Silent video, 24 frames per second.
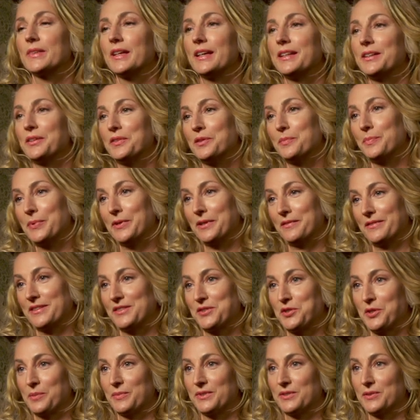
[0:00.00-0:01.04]
another part of
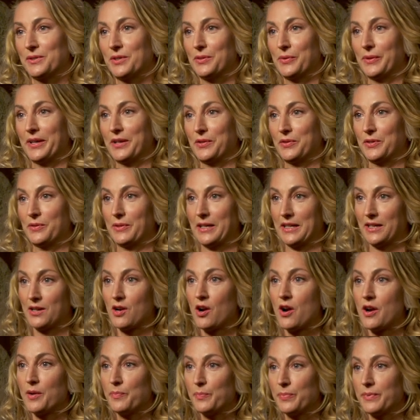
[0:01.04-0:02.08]
this job is going on the red
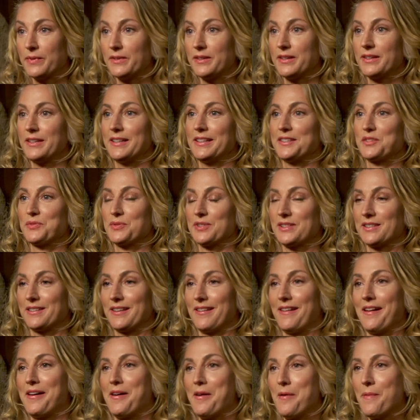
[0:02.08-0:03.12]
carpet and mm-hmm.
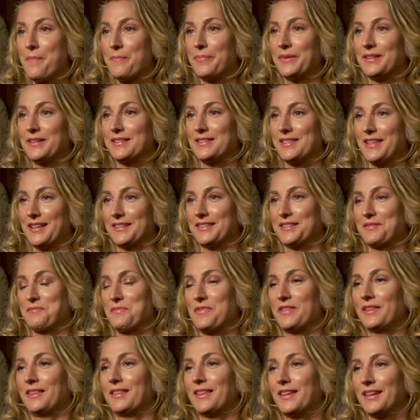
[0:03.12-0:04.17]
dressing up. Is that
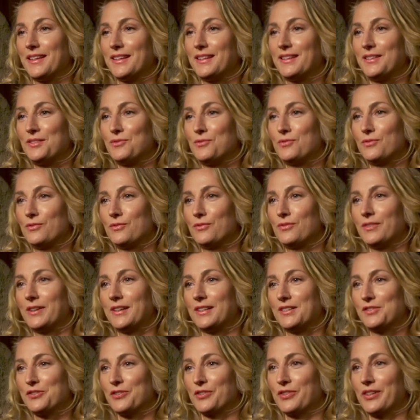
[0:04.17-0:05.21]
something that you
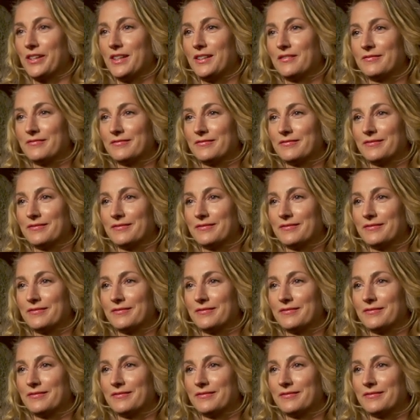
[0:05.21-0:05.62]
enjoy?